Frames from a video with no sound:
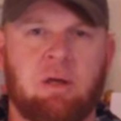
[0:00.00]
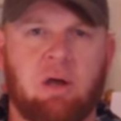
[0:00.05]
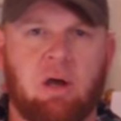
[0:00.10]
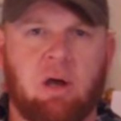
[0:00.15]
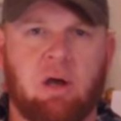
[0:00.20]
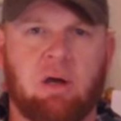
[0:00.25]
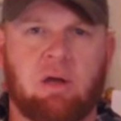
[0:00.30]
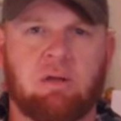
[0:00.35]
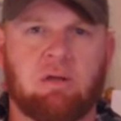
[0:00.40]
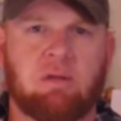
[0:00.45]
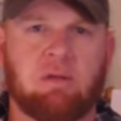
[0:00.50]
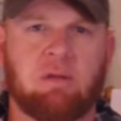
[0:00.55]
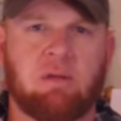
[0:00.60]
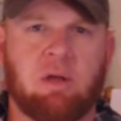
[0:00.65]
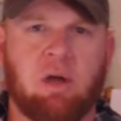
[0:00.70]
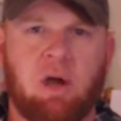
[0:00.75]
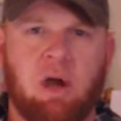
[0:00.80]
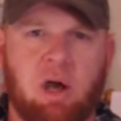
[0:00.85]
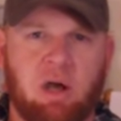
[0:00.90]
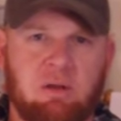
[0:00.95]
on
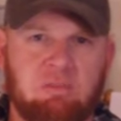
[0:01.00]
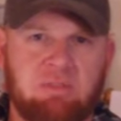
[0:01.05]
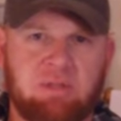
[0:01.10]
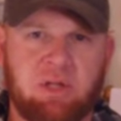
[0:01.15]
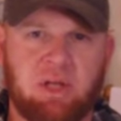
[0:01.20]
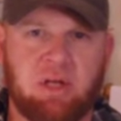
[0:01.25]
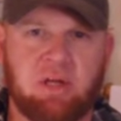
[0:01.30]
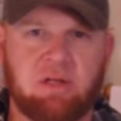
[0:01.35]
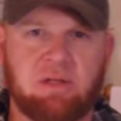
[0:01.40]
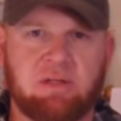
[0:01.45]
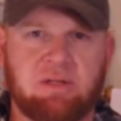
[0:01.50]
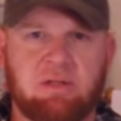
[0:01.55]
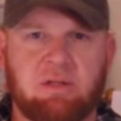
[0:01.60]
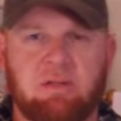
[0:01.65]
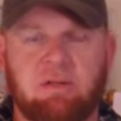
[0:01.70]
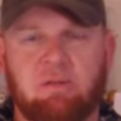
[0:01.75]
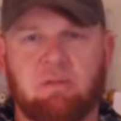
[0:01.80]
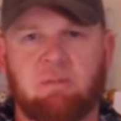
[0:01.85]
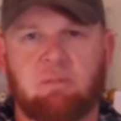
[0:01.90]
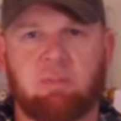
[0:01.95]
objects,
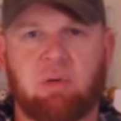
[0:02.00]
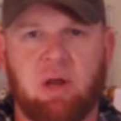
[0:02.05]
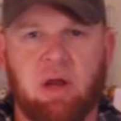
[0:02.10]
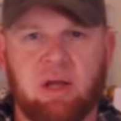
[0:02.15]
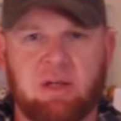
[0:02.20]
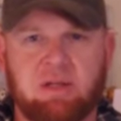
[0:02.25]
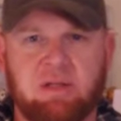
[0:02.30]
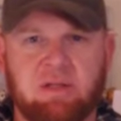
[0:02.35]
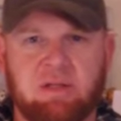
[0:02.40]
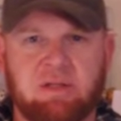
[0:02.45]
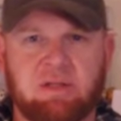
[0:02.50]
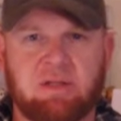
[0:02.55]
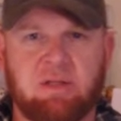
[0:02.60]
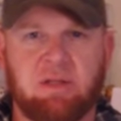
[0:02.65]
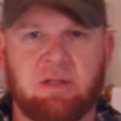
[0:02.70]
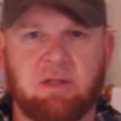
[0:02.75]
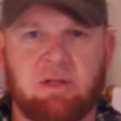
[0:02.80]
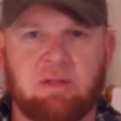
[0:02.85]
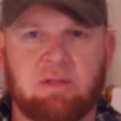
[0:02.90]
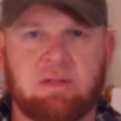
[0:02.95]
practice
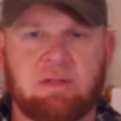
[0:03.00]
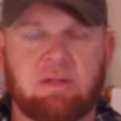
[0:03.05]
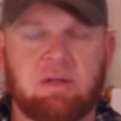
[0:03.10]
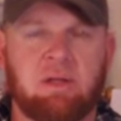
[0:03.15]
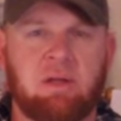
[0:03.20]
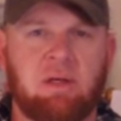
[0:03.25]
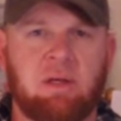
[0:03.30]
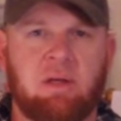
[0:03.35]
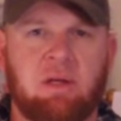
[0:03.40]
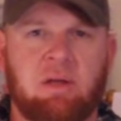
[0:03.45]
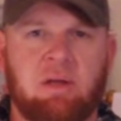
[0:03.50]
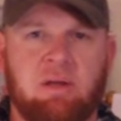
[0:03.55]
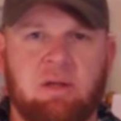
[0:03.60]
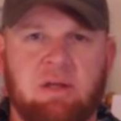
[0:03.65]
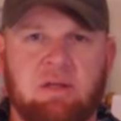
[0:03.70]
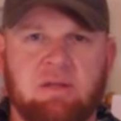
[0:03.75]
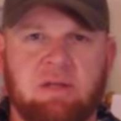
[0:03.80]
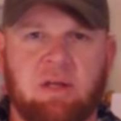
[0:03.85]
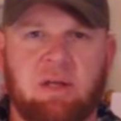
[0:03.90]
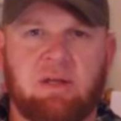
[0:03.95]
skins,
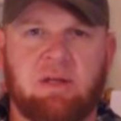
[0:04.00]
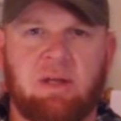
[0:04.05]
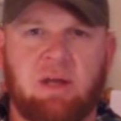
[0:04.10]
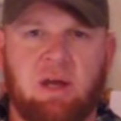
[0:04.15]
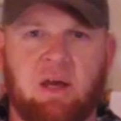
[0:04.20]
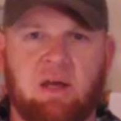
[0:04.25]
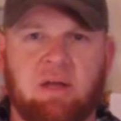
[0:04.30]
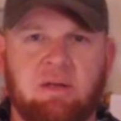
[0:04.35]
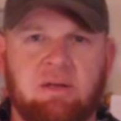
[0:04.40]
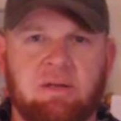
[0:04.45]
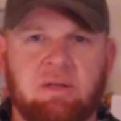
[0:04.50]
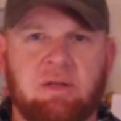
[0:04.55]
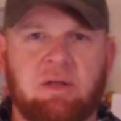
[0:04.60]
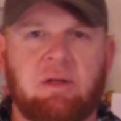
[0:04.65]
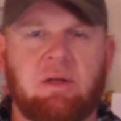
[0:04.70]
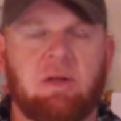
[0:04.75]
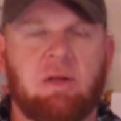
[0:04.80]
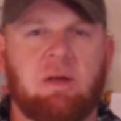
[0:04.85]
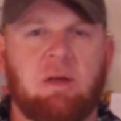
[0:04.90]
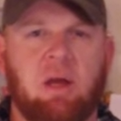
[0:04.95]
things like that,
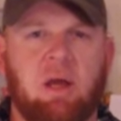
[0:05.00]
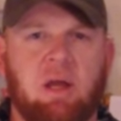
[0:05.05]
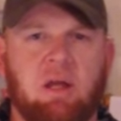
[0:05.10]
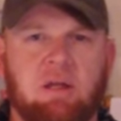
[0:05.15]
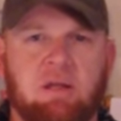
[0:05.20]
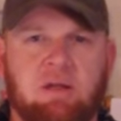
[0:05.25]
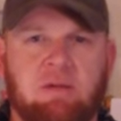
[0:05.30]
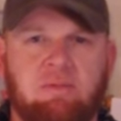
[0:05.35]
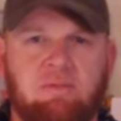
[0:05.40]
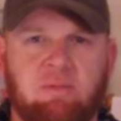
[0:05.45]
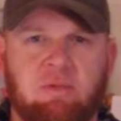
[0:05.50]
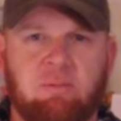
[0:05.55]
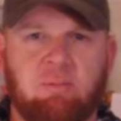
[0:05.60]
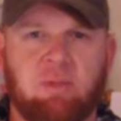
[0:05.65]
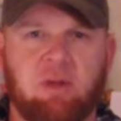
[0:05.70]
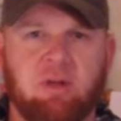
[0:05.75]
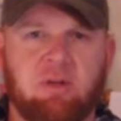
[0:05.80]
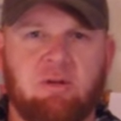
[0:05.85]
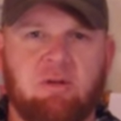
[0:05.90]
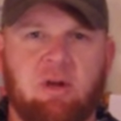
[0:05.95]
and
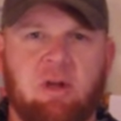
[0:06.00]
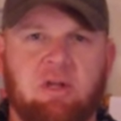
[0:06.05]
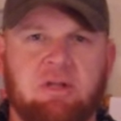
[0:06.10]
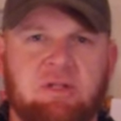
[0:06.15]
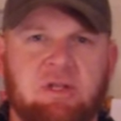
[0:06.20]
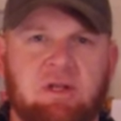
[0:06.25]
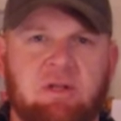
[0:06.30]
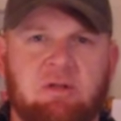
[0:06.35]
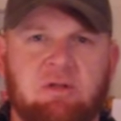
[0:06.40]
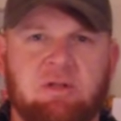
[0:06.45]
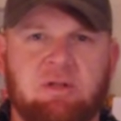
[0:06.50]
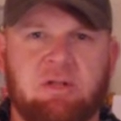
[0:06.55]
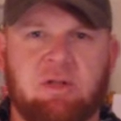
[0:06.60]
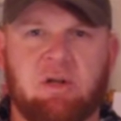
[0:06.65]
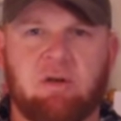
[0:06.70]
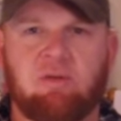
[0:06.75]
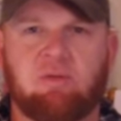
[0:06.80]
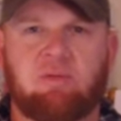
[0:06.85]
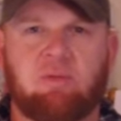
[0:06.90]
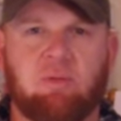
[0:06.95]
familiarizing
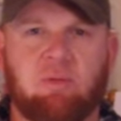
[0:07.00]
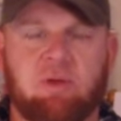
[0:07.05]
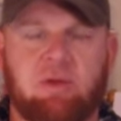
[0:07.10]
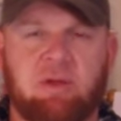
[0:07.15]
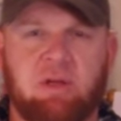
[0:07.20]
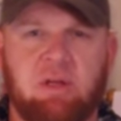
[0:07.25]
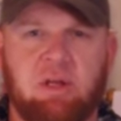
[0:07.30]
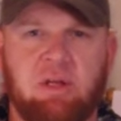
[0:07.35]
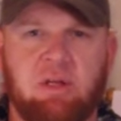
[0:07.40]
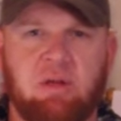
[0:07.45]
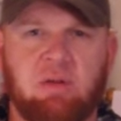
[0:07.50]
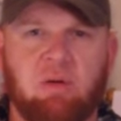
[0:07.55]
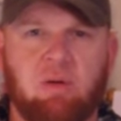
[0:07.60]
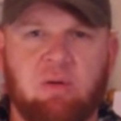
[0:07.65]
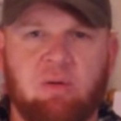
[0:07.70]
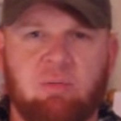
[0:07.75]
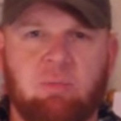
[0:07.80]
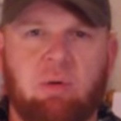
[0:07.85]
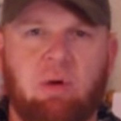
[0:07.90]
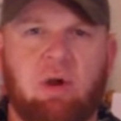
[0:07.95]
yourself with the
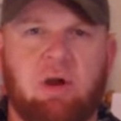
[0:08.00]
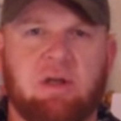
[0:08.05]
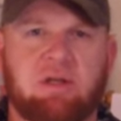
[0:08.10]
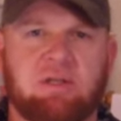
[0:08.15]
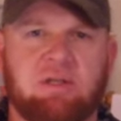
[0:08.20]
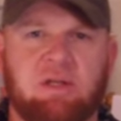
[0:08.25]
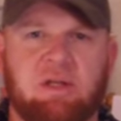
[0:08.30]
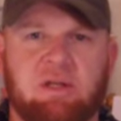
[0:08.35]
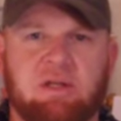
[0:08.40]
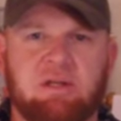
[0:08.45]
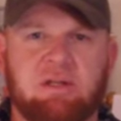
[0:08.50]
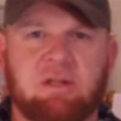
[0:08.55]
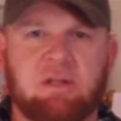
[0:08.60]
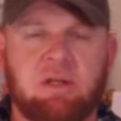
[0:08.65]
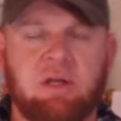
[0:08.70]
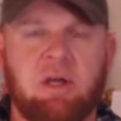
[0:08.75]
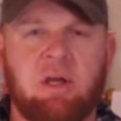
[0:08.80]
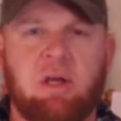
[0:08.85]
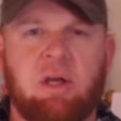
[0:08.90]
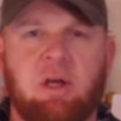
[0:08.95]
whole process
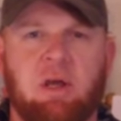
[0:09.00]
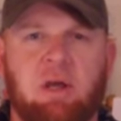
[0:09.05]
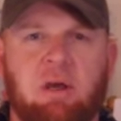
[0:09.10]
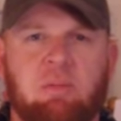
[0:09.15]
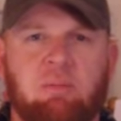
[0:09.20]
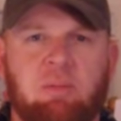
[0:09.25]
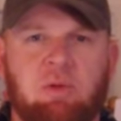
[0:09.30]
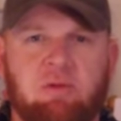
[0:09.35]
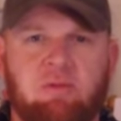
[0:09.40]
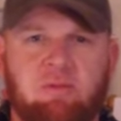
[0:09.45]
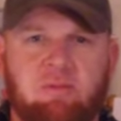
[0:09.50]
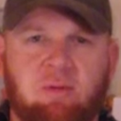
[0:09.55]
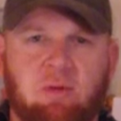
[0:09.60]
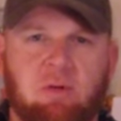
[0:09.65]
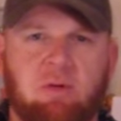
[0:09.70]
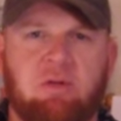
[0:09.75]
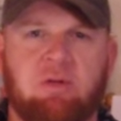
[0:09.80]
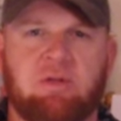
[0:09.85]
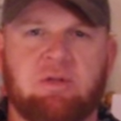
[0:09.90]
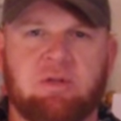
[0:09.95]

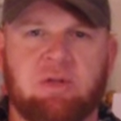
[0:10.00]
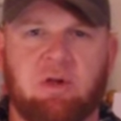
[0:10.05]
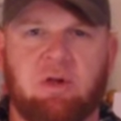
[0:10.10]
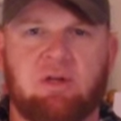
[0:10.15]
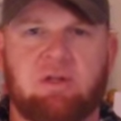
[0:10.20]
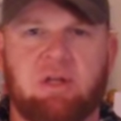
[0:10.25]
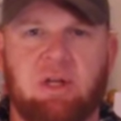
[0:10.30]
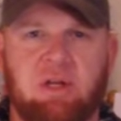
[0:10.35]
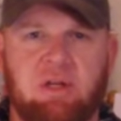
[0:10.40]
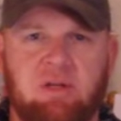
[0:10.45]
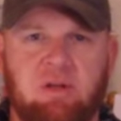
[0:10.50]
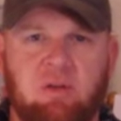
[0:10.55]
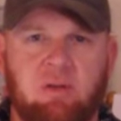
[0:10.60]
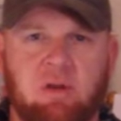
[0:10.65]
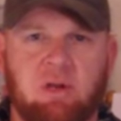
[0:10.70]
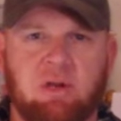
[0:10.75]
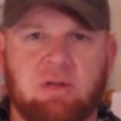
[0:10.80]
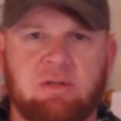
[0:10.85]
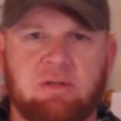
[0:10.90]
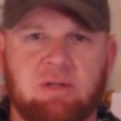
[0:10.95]
before you start
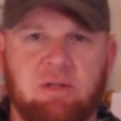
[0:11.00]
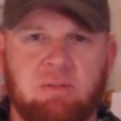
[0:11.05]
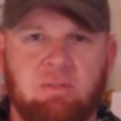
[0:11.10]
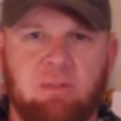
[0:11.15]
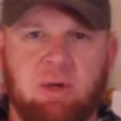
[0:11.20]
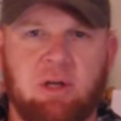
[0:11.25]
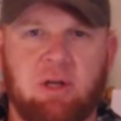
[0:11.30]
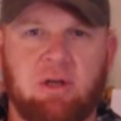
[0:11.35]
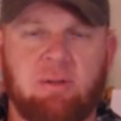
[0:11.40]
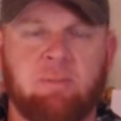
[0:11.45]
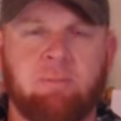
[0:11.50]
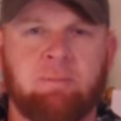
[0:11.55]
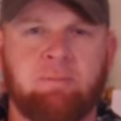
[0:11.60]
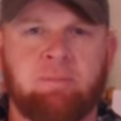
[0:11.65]
tattooing on somebody.